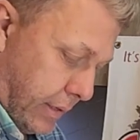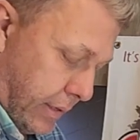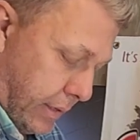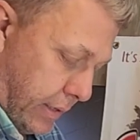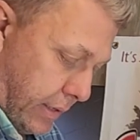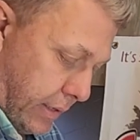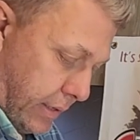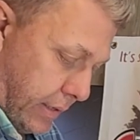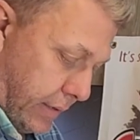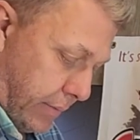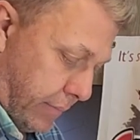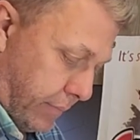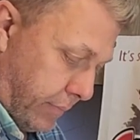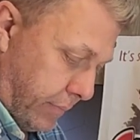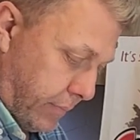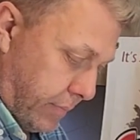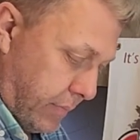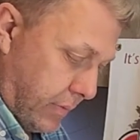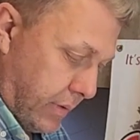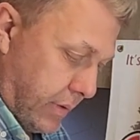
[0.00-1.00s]
And
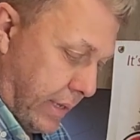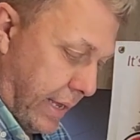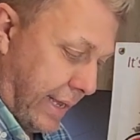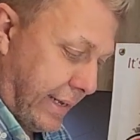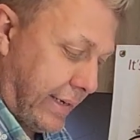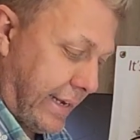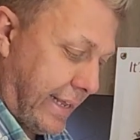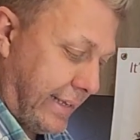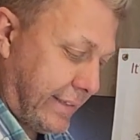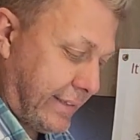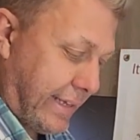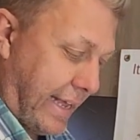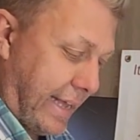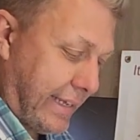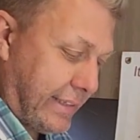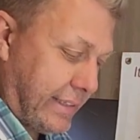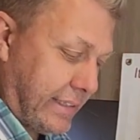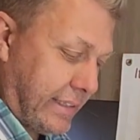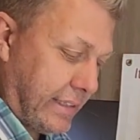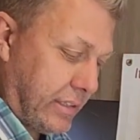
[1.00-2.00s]
as
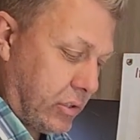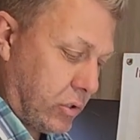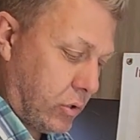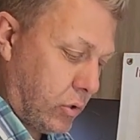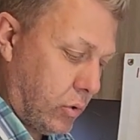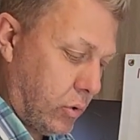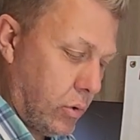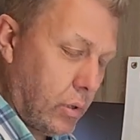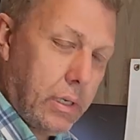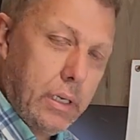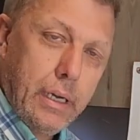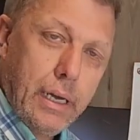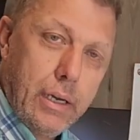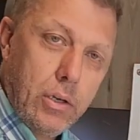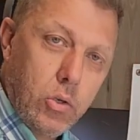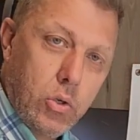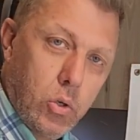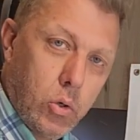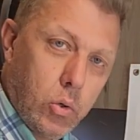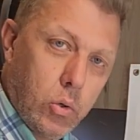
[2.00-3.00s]
it gets cooler
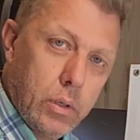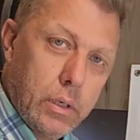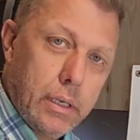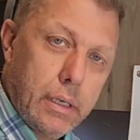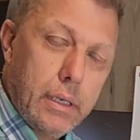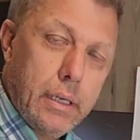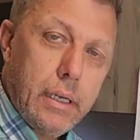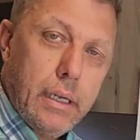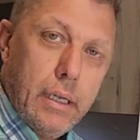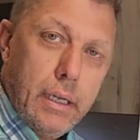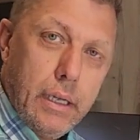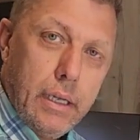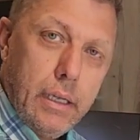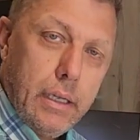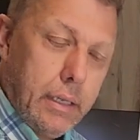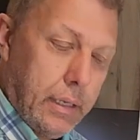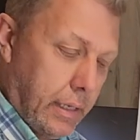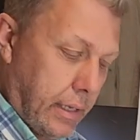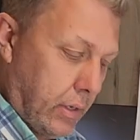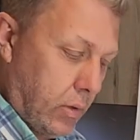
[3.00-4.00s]
and cooler,
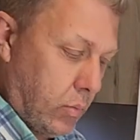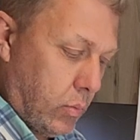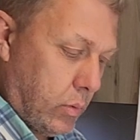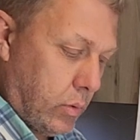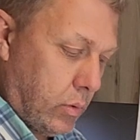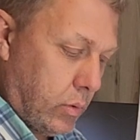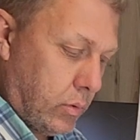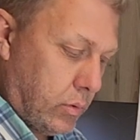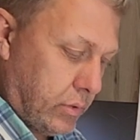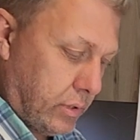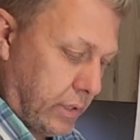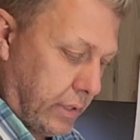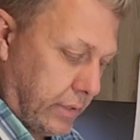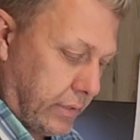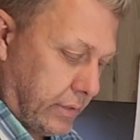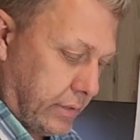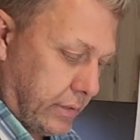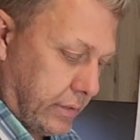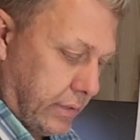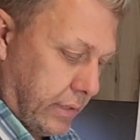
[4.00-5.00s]
it will
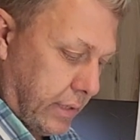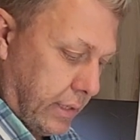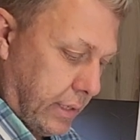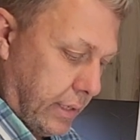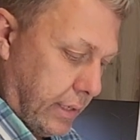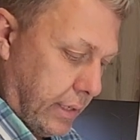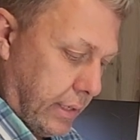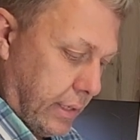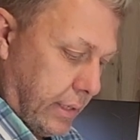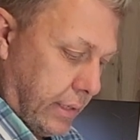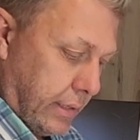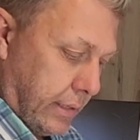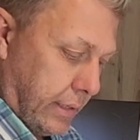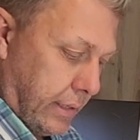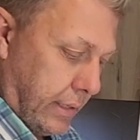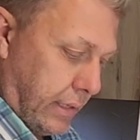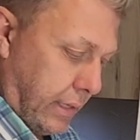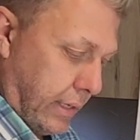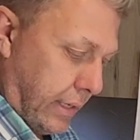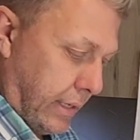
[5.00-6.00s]
just
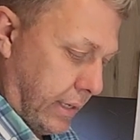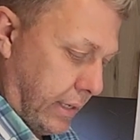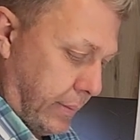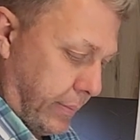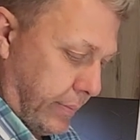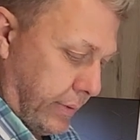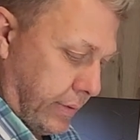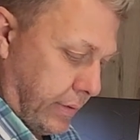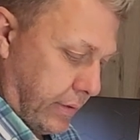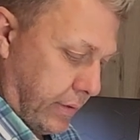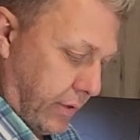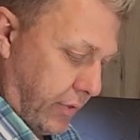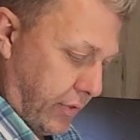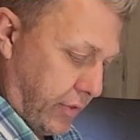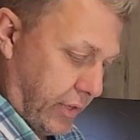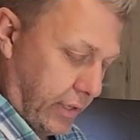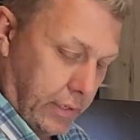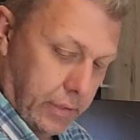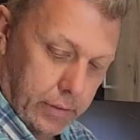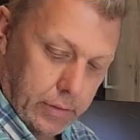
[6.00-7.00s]
get a little bit
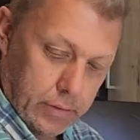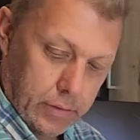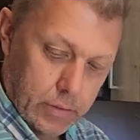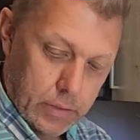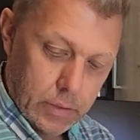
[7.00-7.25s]
thicker.